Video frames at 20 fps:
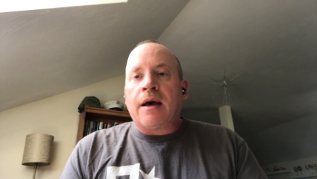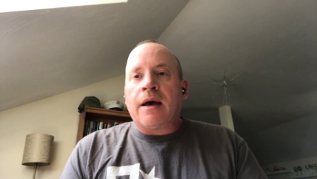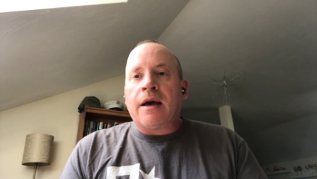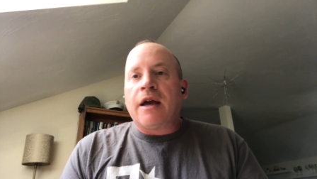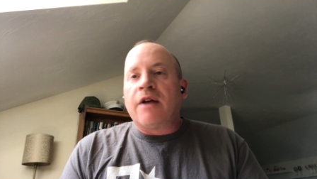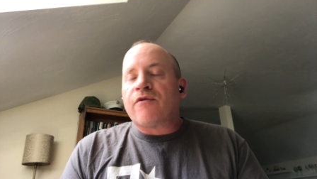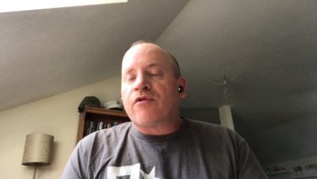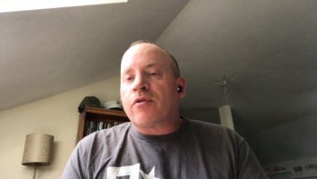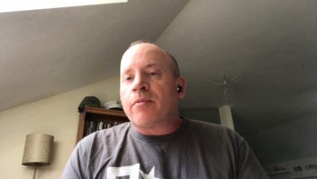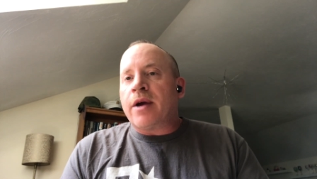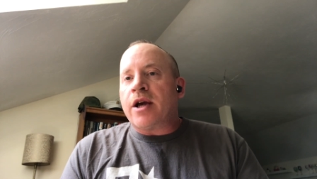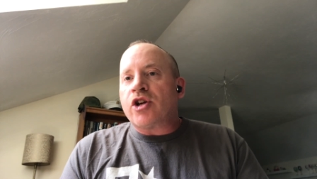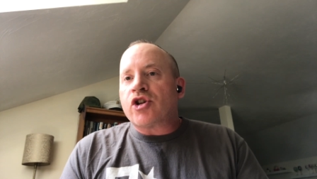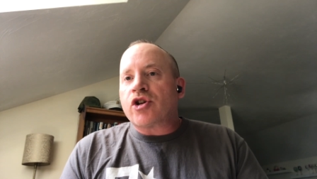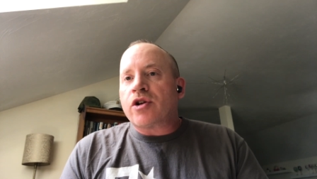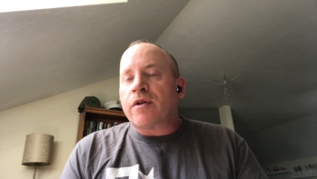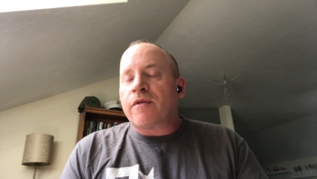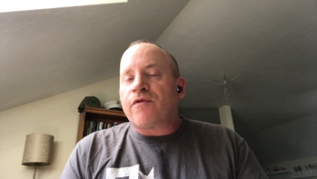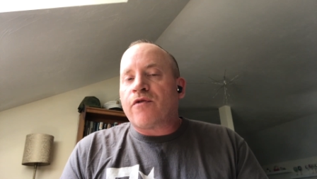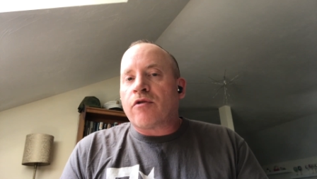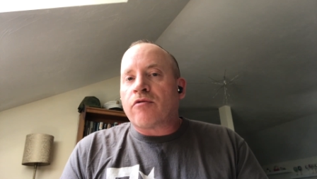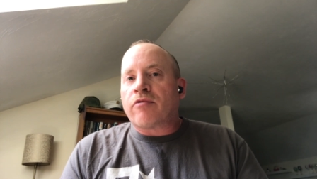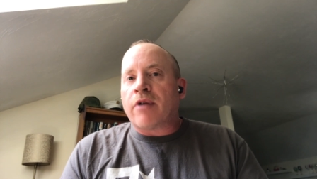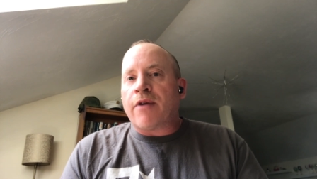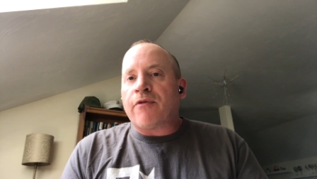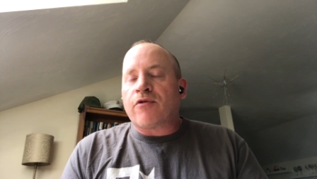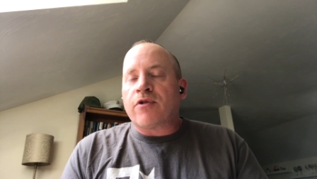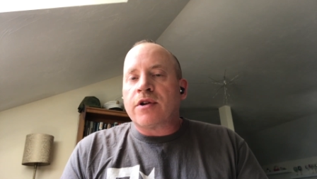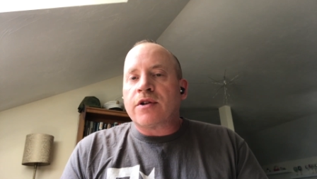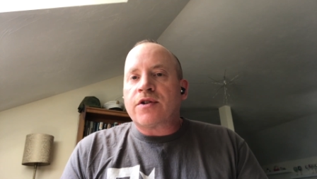information for
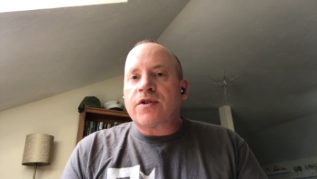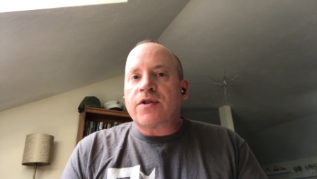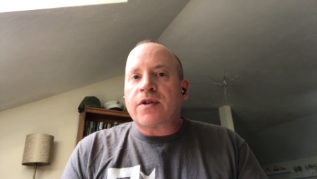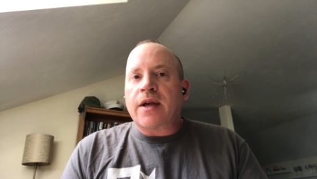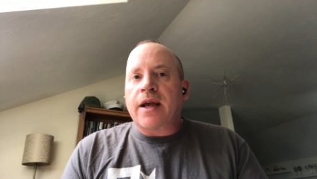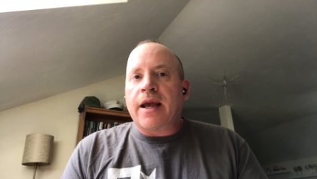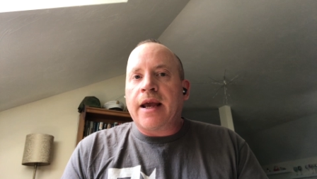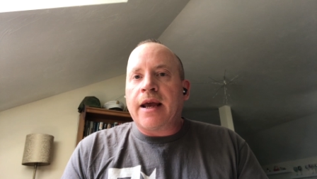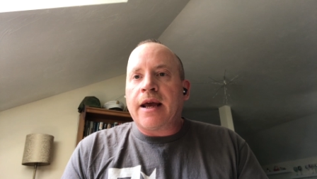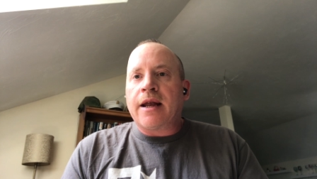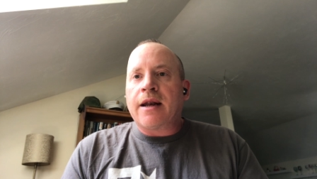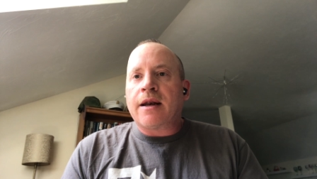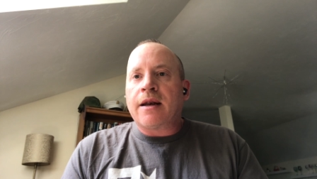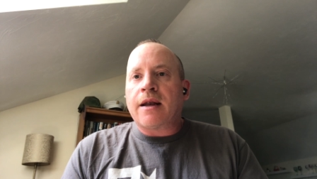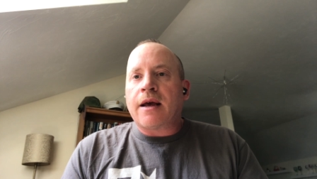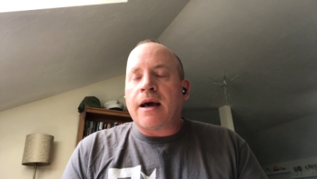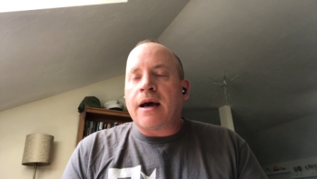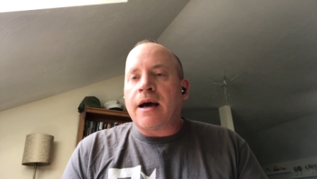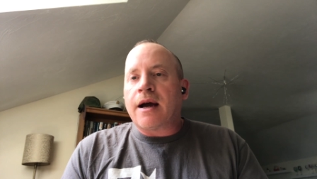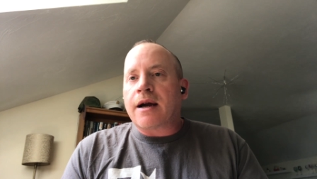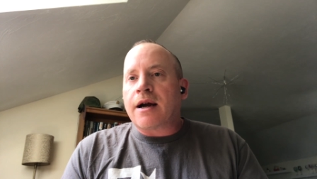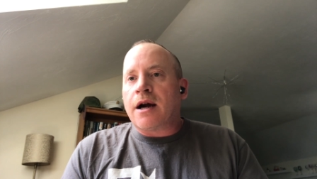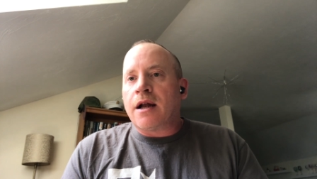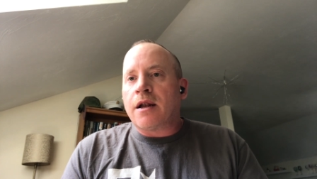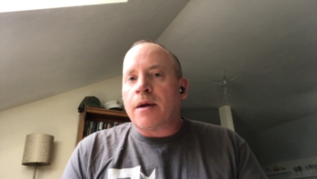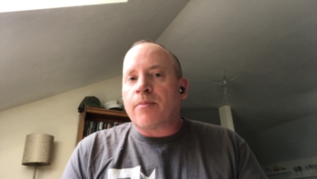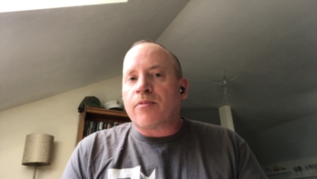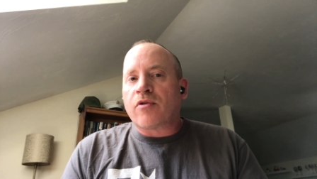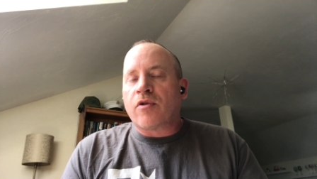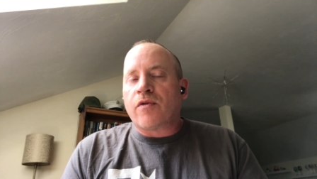reference and
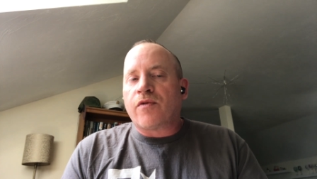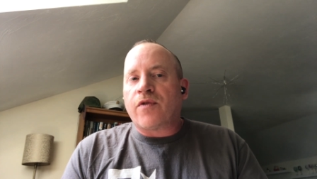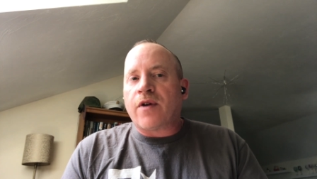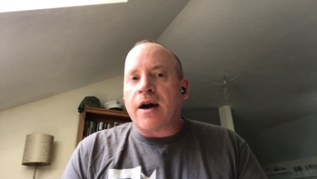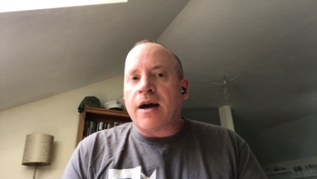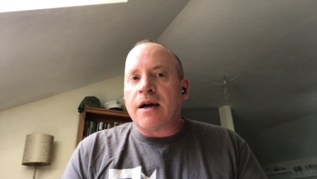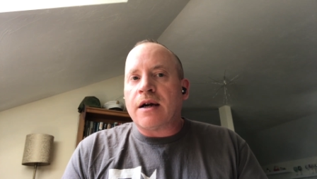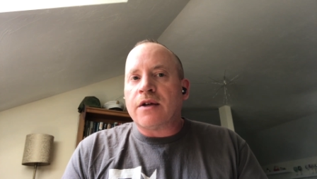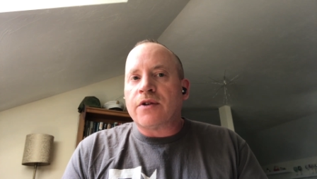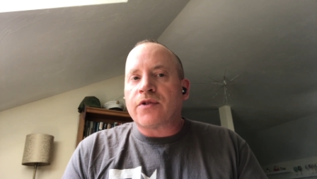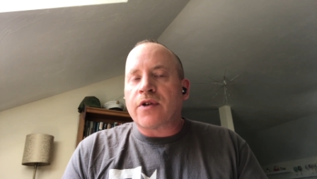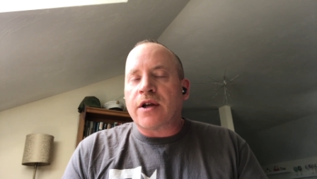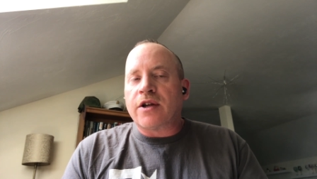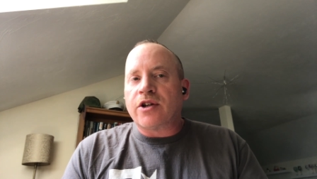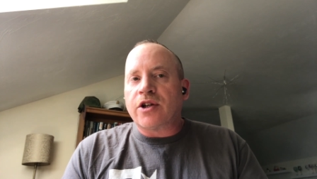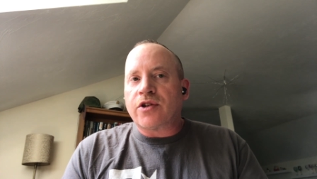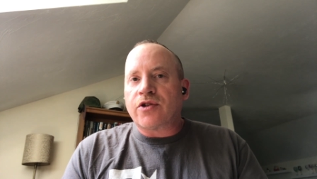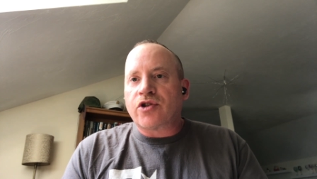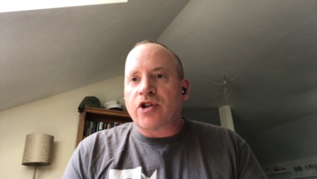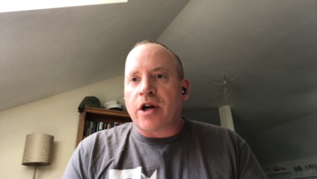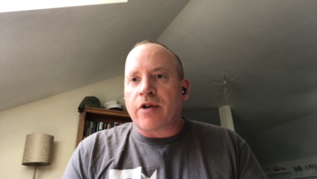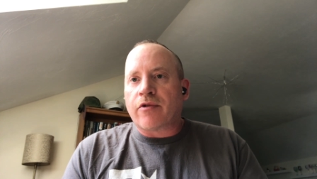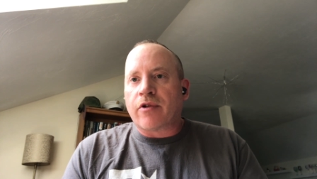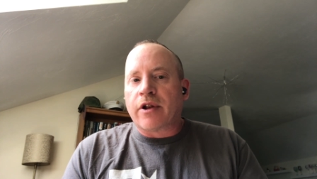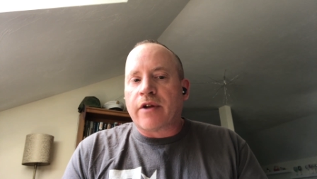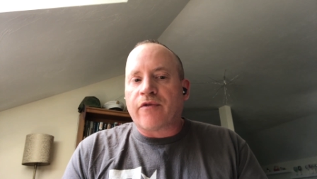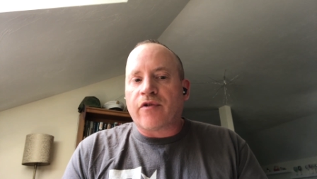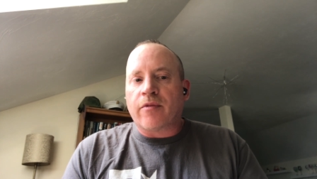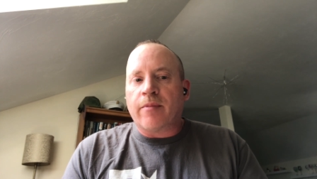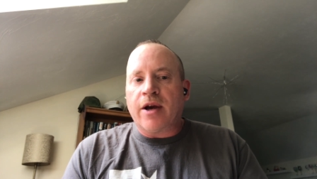color profiles and just general
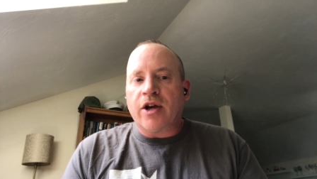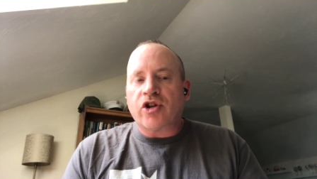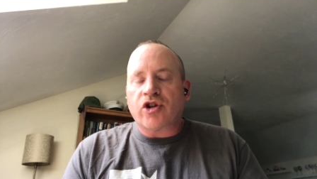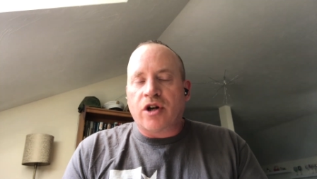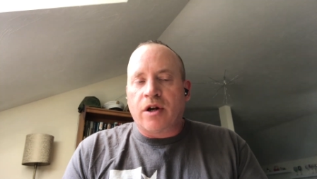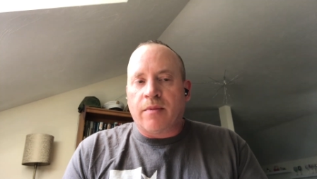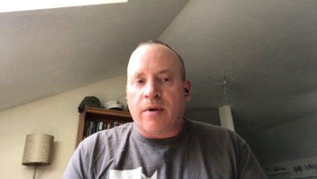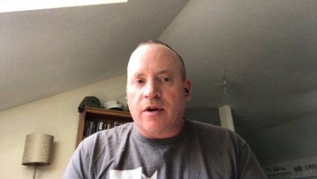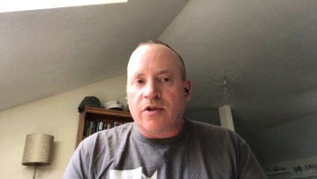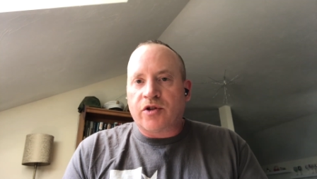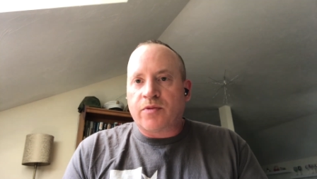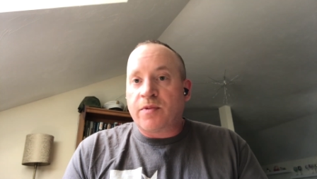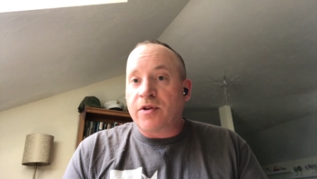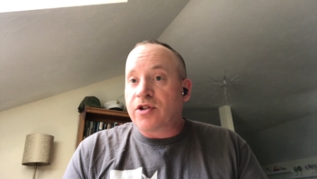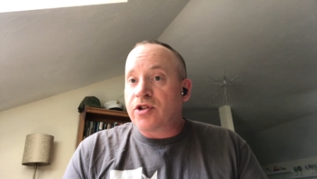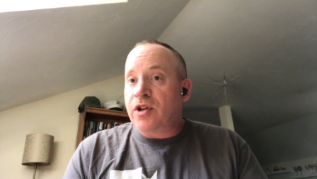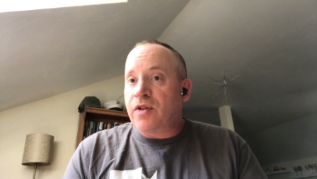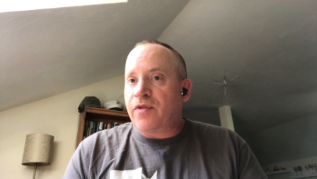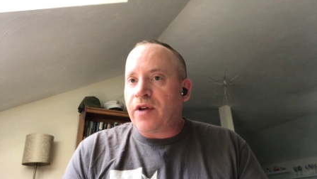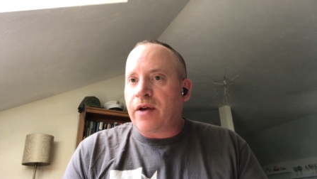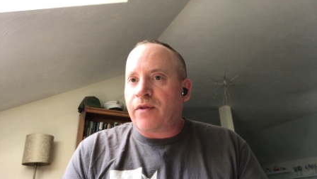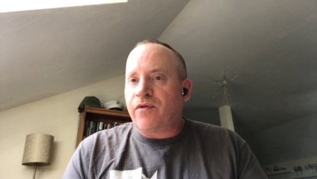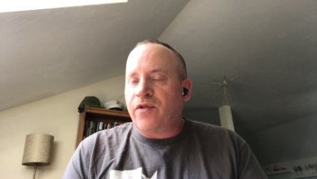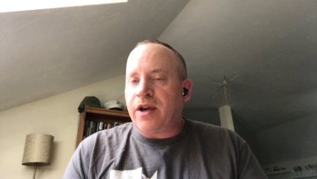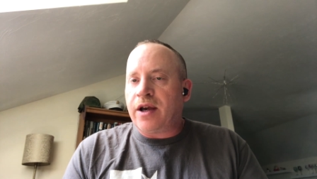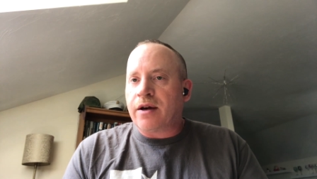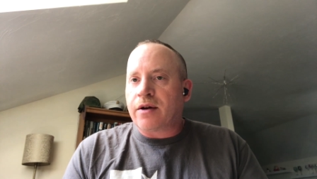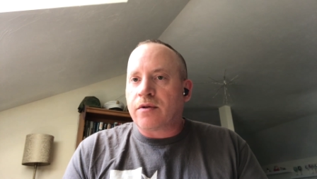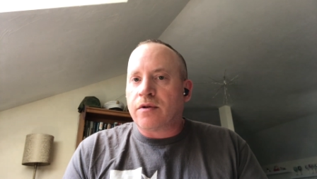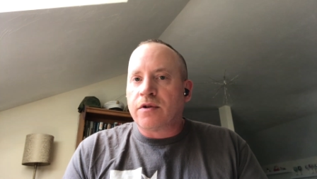information about specific
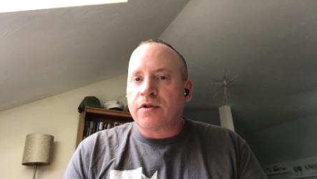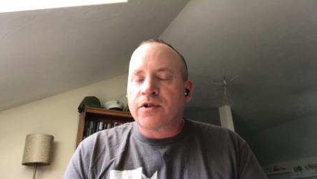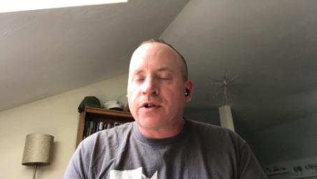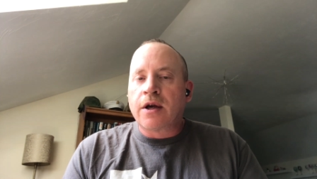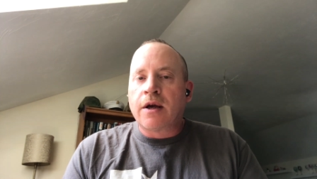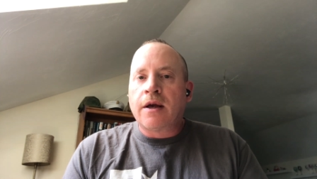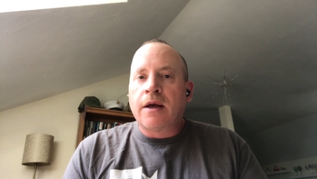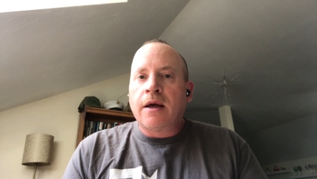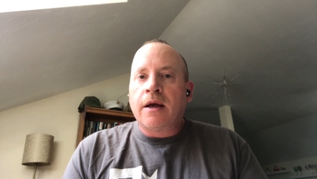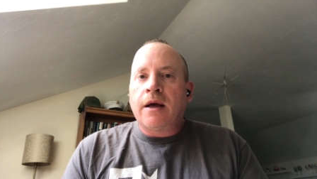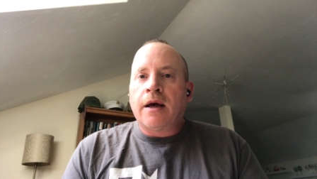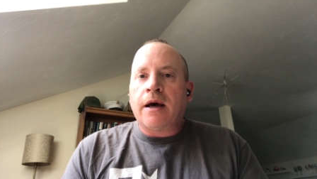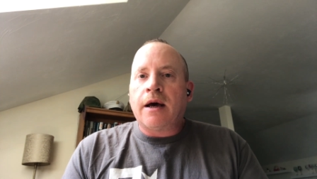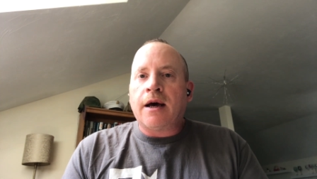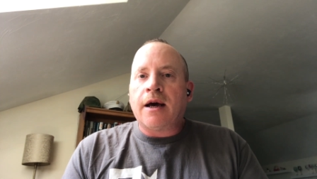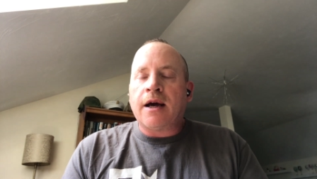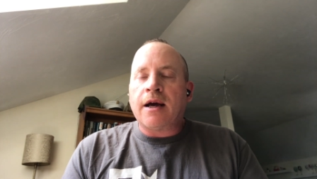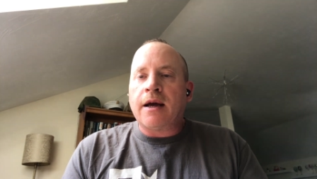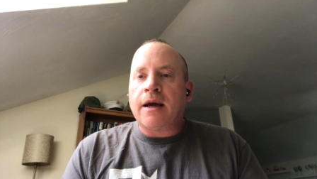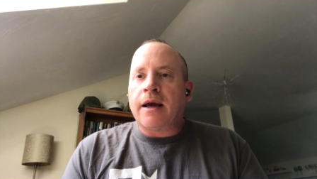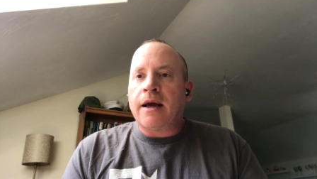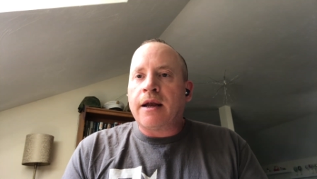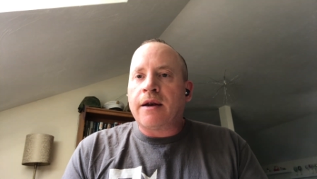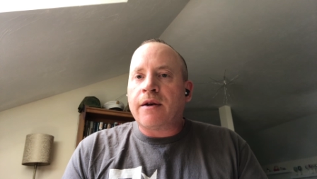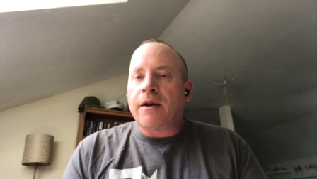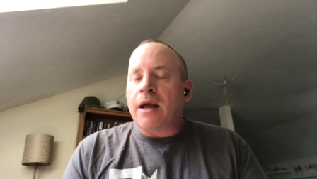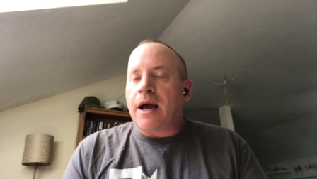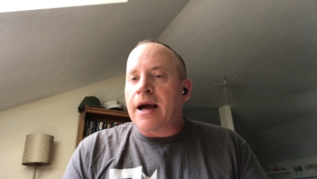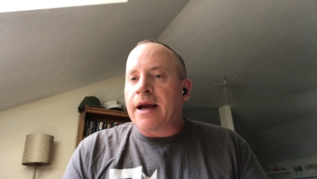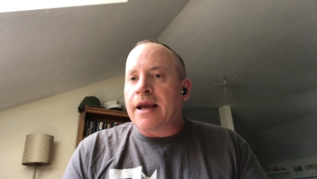vehicles, and
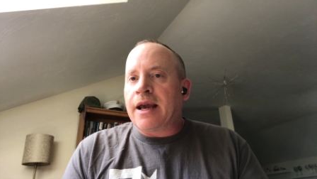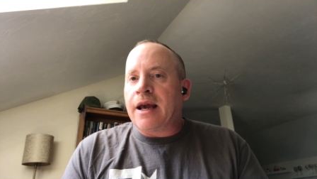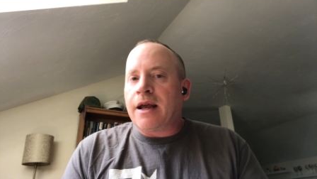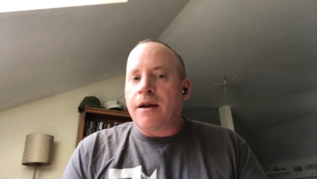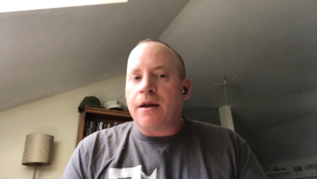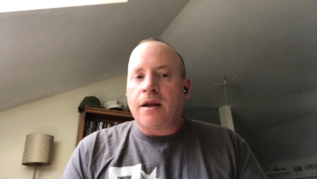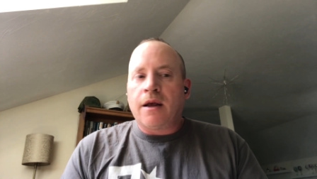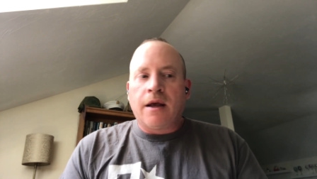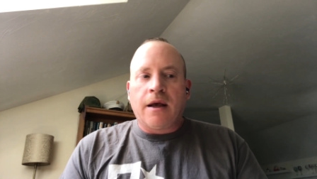again,